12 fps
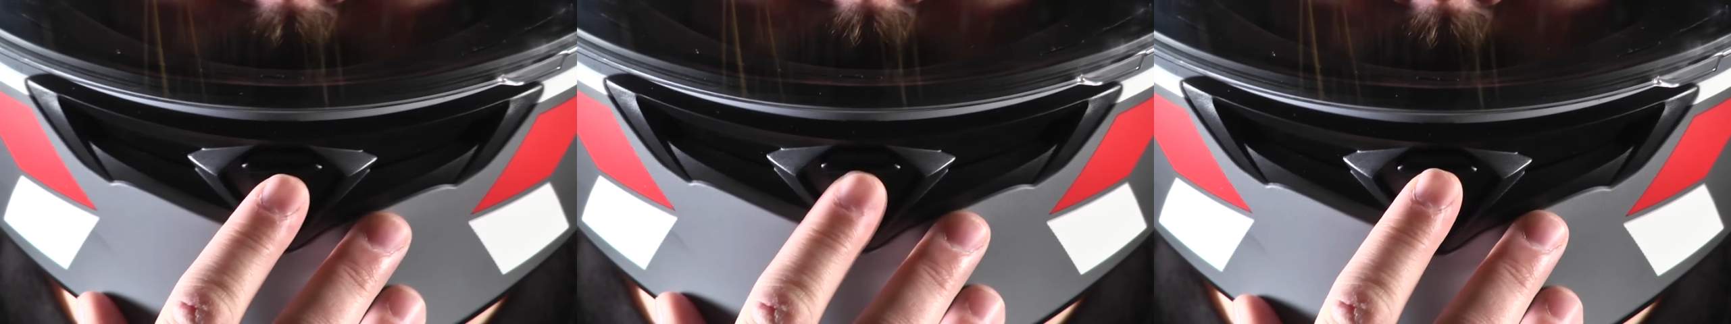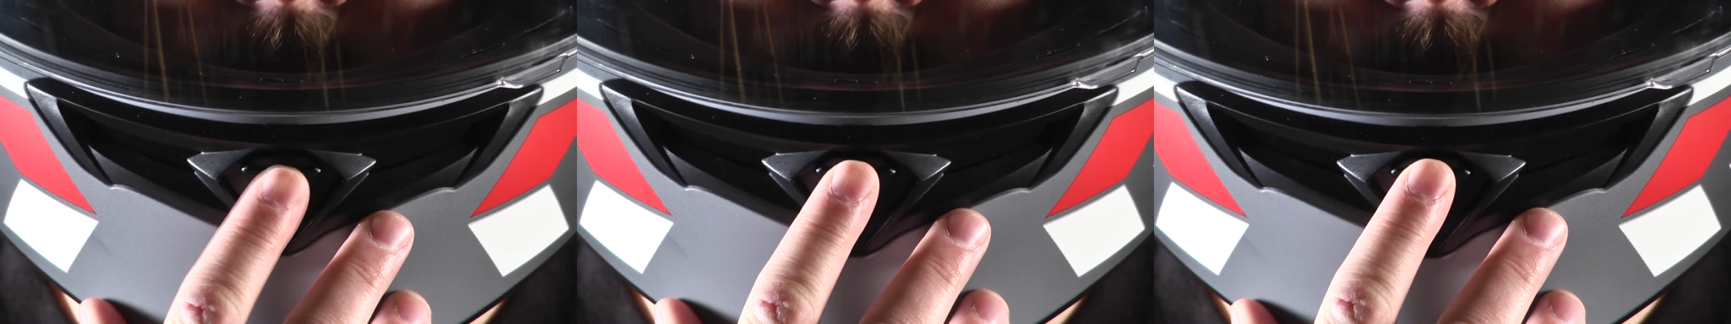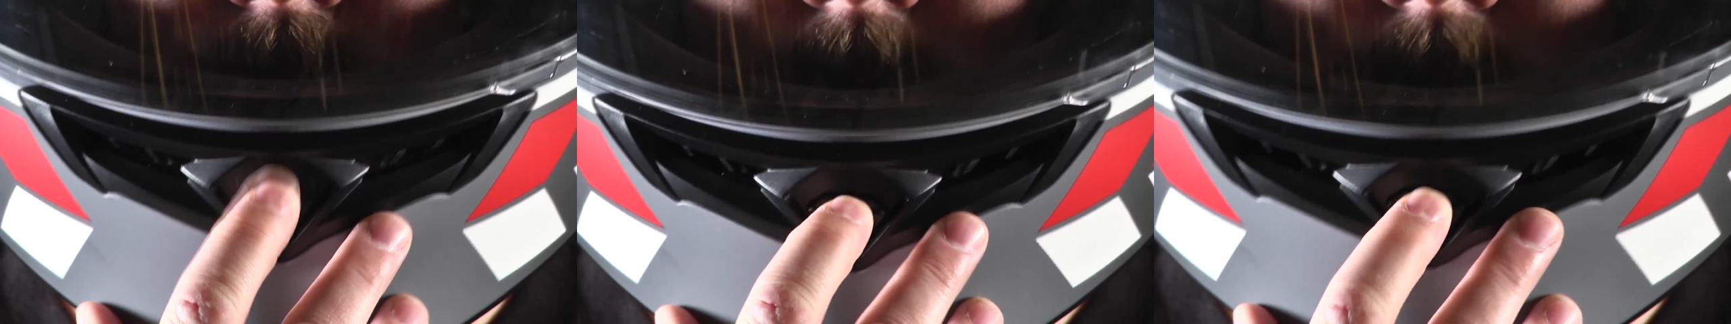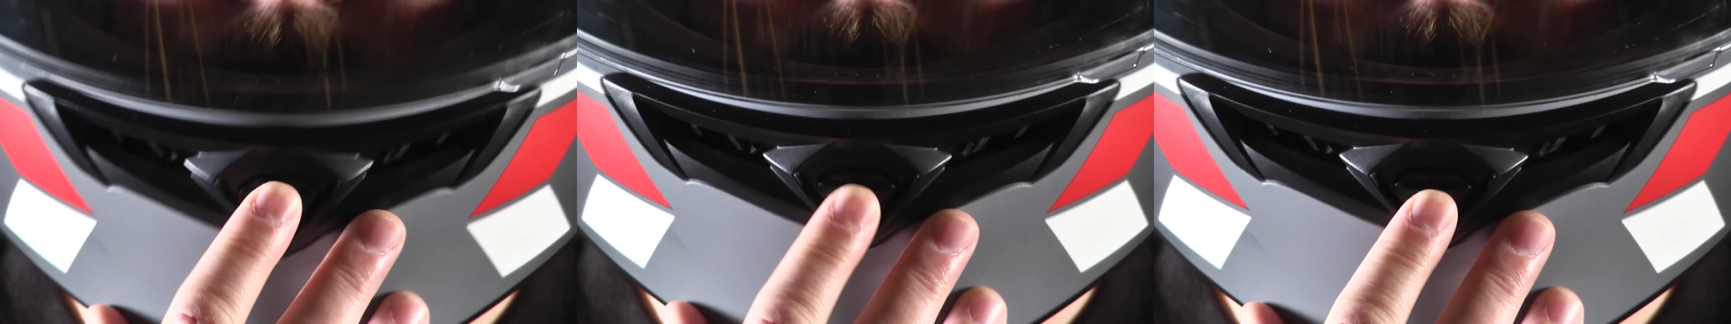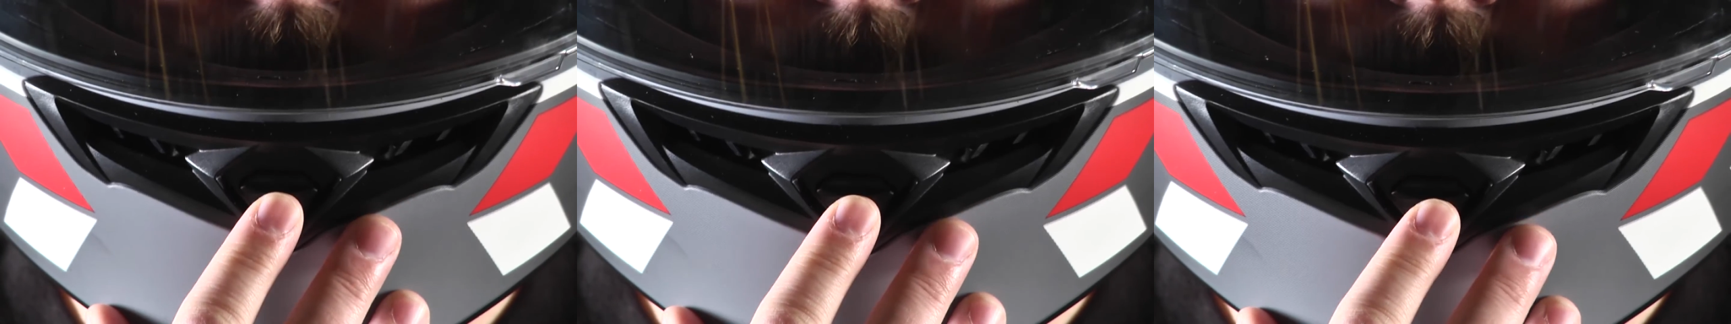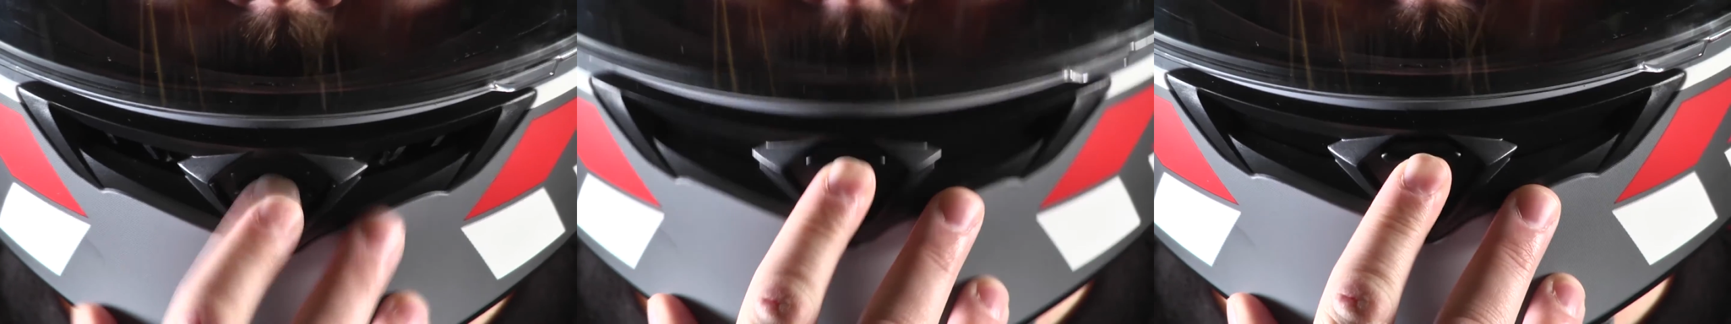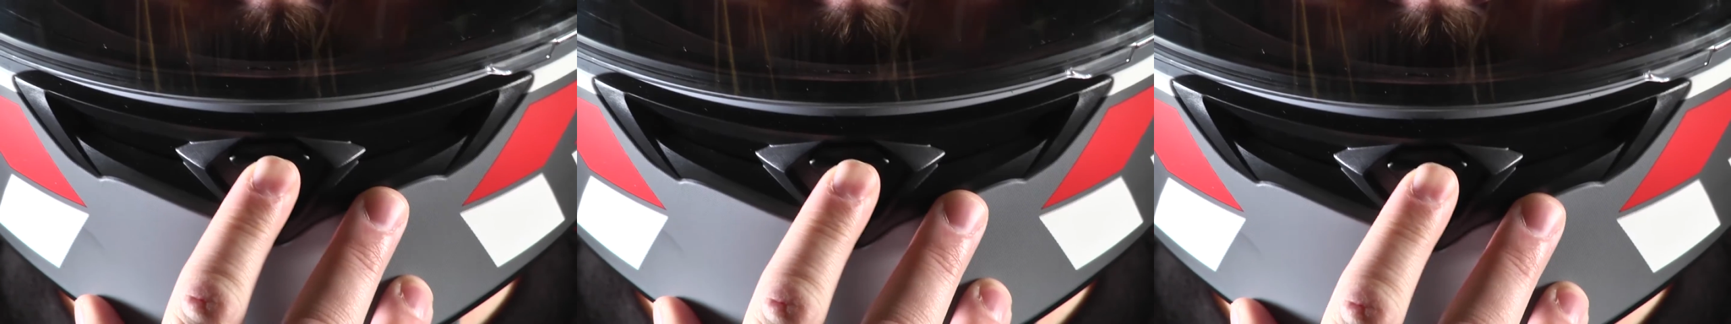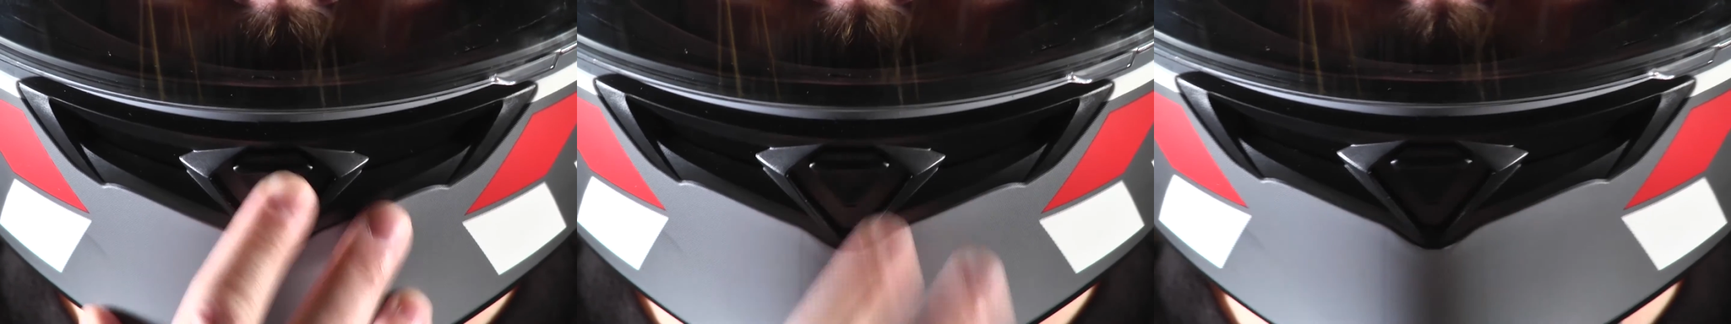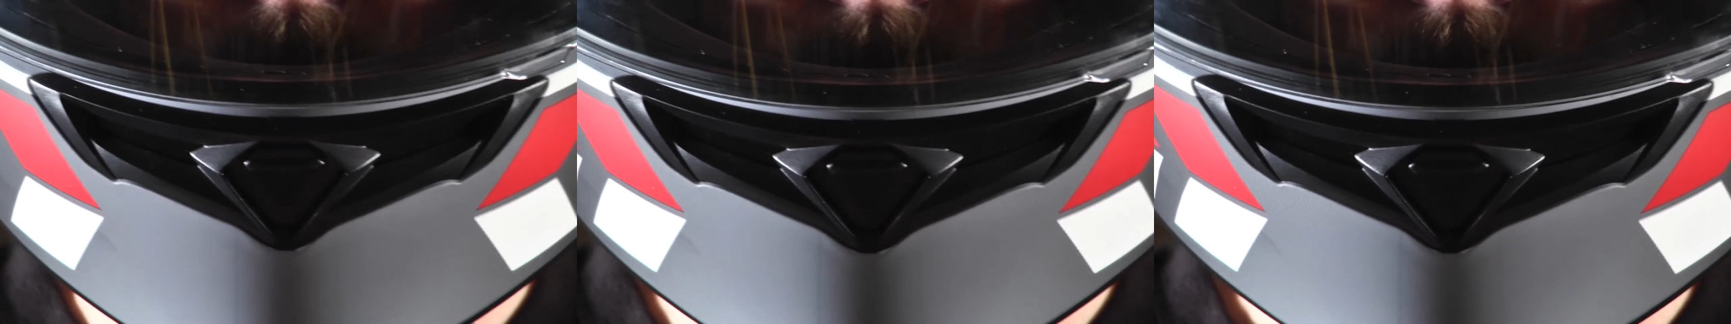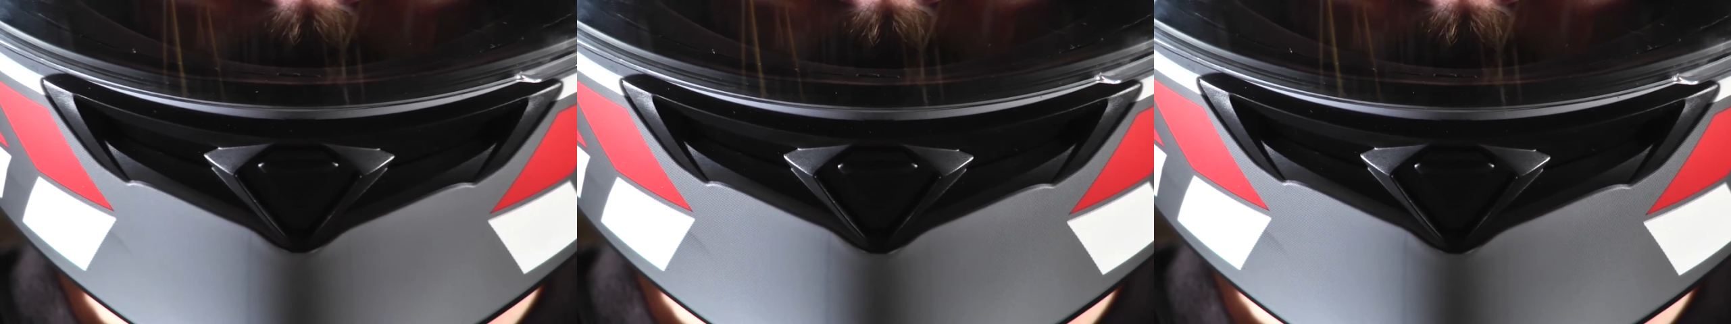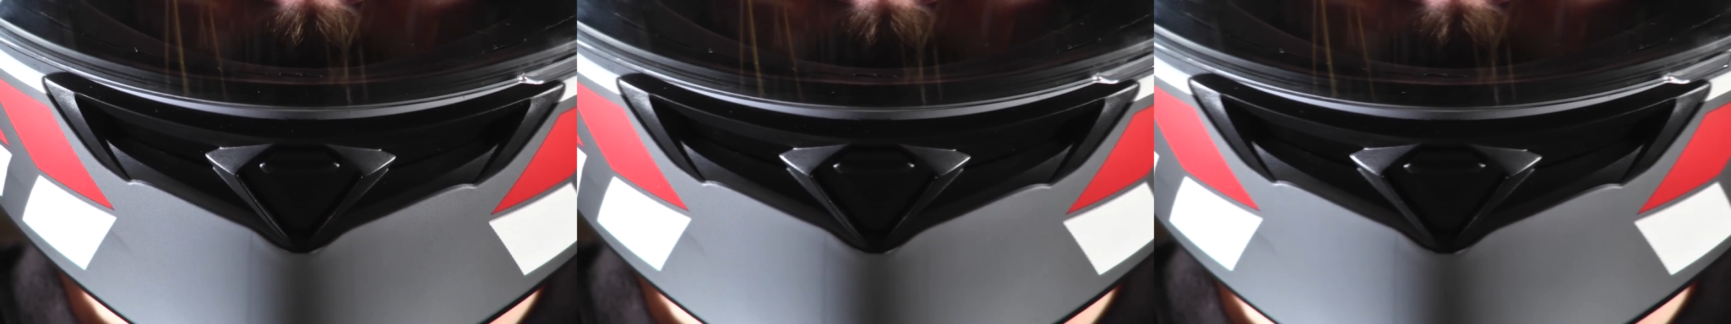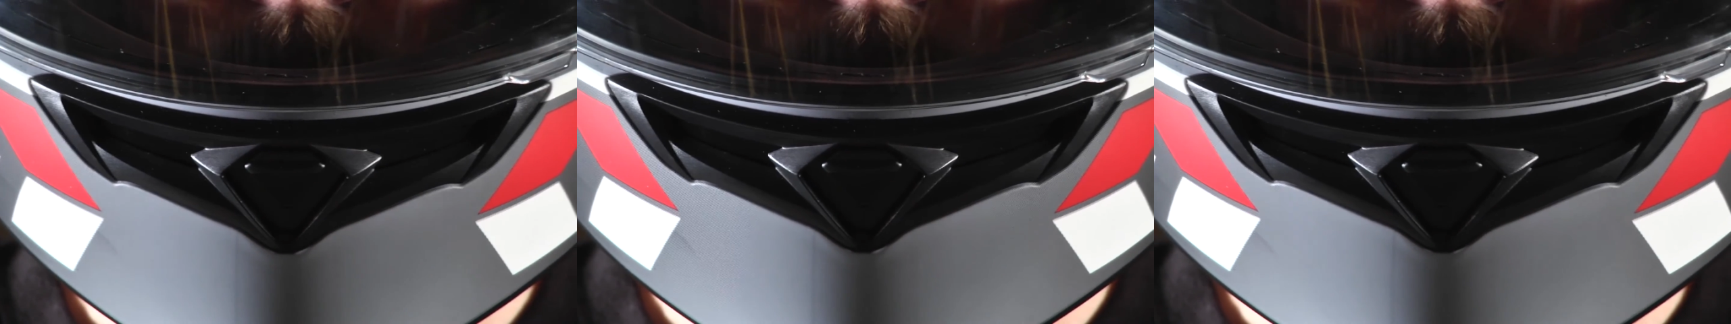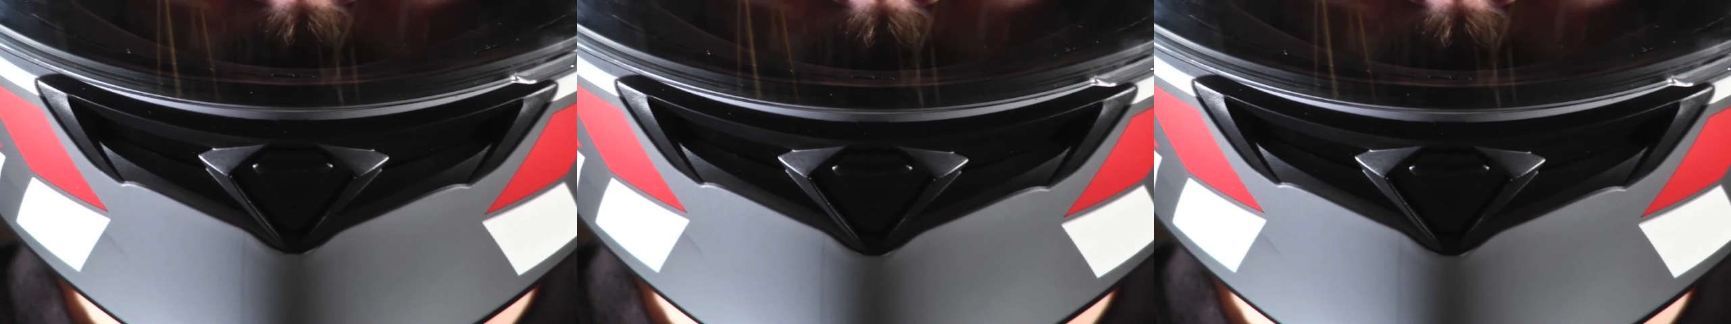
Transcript: Nobody's mouth can be seen.